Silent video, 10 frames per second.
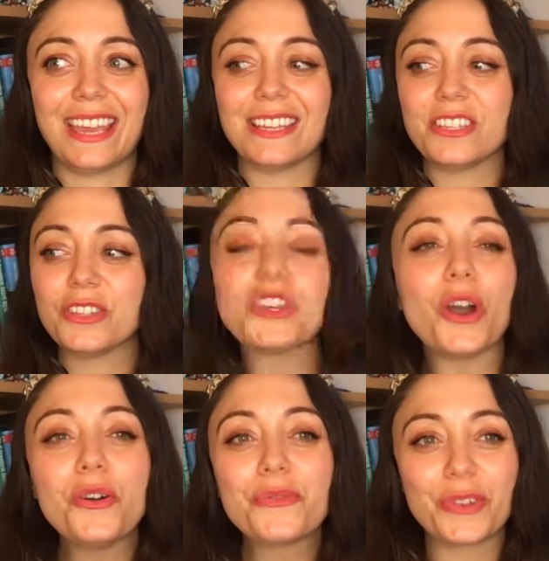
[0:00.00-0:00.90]
and to
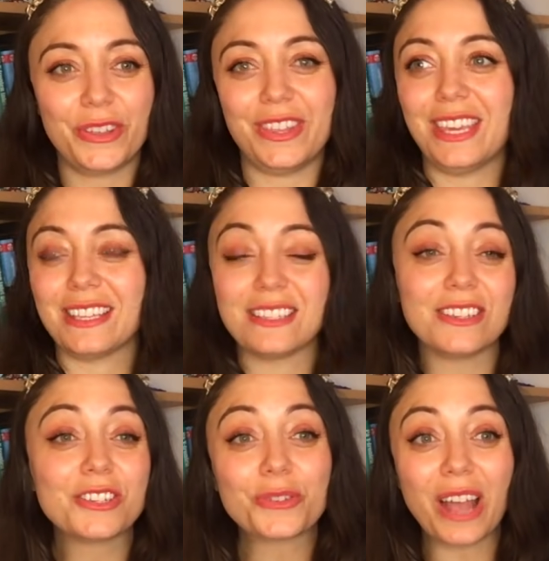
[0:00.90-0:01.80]
go for things
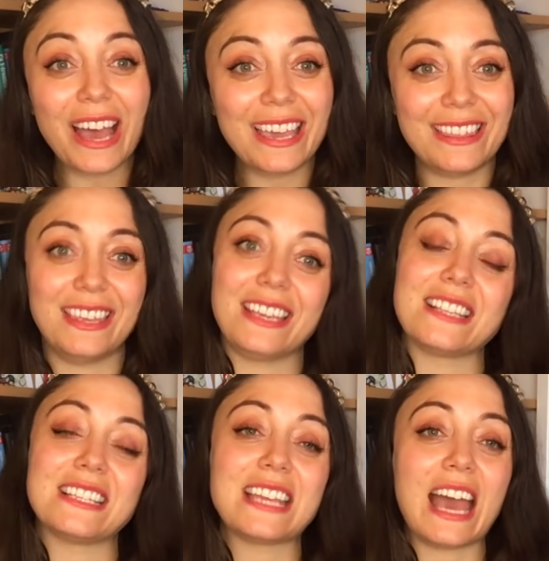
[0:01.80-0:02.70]
and to try
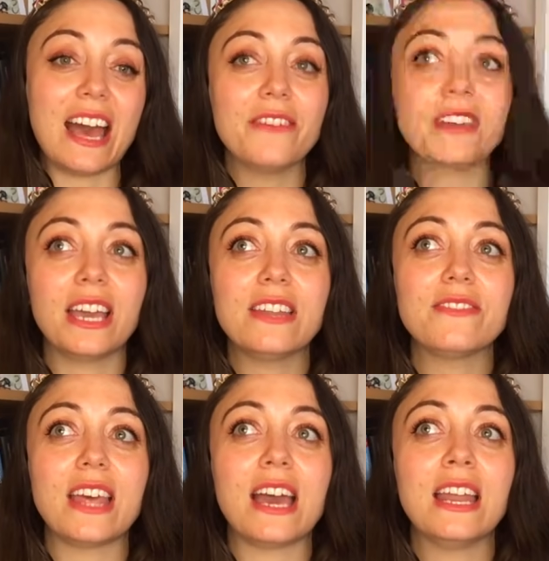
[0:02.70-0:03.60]
things and to have kind
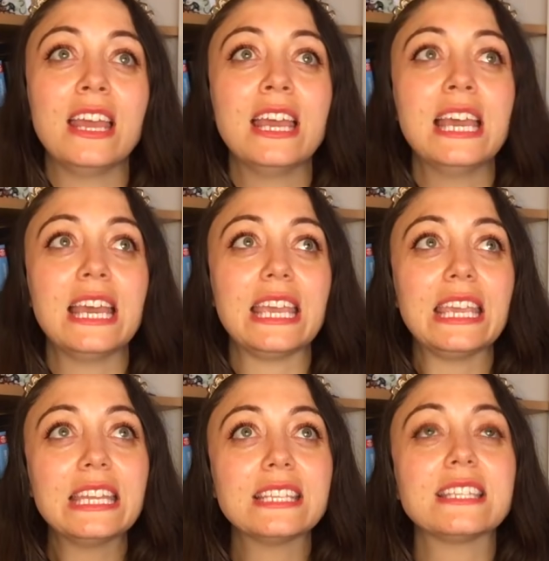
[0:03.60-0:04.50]
of that
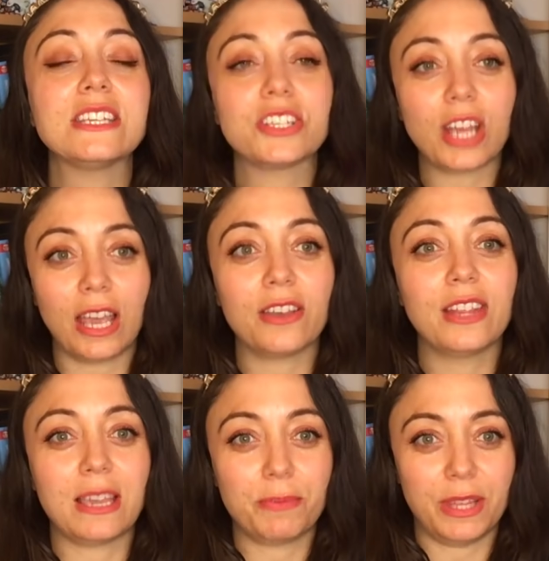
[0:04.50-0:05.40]
innocent
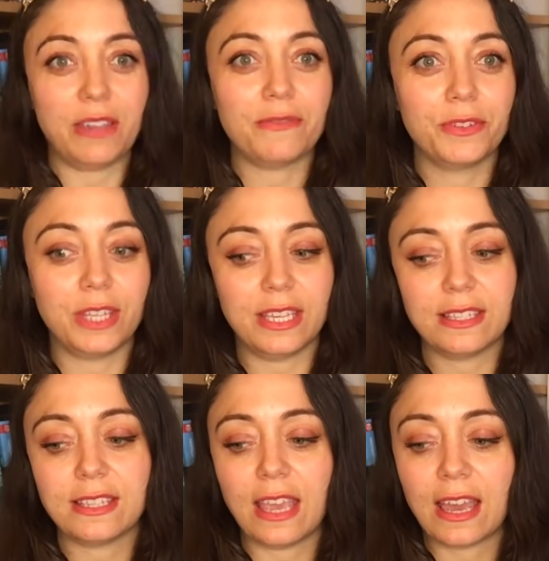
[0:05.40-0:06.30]
childlike
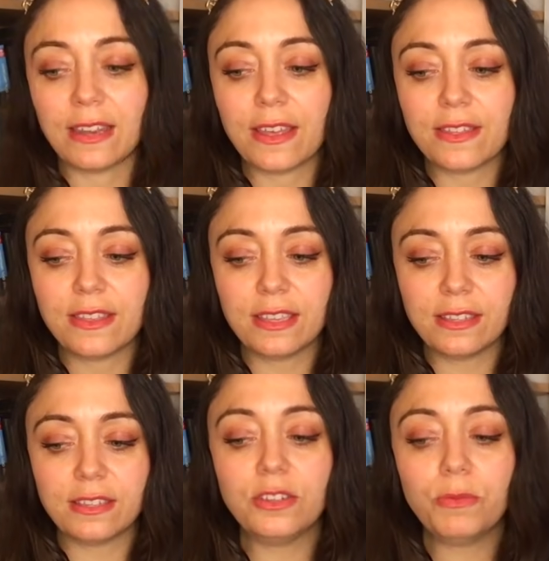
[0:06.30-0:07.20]
playfulness. And
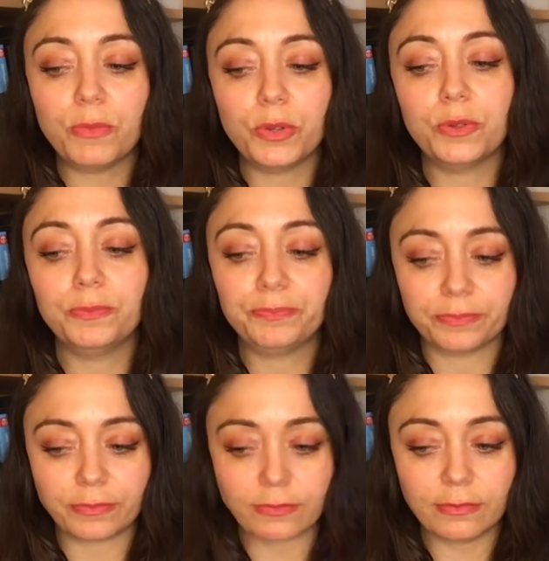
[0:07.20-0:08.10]
this new moon